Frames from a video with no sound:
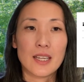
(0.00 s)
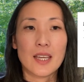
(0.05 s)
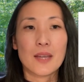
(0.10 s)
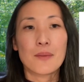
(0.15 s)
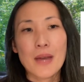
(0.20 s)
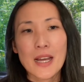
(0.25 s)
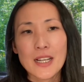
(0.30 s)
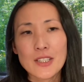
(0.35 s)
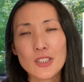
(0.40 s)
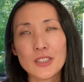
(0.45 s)

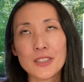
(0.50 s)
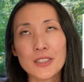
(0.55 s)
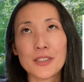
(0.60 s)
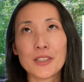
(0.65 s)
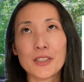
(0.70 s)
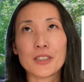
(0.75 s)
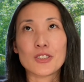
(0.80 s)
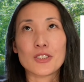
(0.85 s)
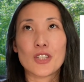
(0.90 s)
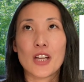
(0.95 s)
Imagine
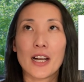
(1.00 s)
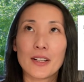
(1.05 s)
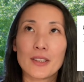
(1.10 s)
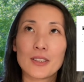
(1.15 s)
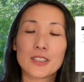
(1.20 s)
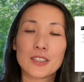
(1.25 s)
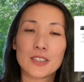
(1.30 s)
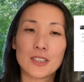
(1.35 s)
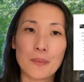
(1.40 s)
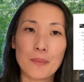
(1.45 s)
a
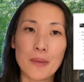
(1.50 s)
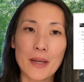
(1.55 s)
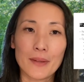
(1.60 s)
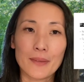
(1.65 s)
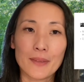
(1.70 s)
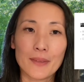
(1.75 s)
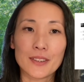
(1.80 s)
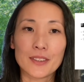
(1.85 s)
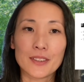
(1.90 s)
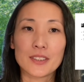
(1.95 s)
child and a
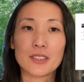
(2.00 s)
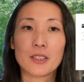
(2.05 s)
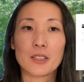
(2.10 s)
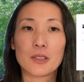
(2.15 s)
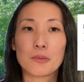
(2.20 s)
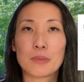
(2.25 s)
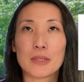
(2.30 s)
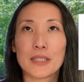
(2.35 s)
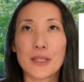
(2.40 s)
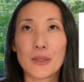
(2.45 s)
parent
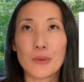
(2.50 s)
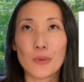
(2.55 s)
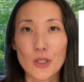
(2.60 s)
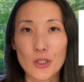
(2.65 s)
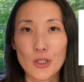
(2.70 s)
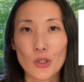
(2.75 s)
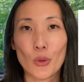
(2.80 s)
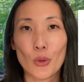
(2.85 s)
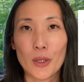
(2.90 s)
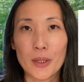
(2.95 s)
playing
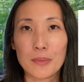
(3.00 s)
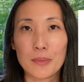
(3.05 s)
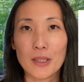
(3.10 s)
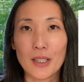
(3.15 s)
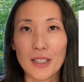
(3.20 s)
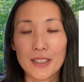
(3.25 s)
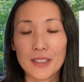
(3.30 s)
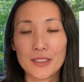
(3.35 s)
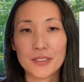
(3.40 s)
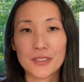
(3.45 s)
with toy
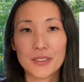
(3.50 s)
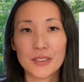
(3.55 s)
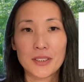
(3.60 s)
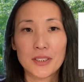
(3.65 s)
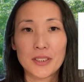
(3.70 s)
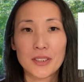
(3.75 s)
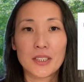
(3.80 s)
blocks.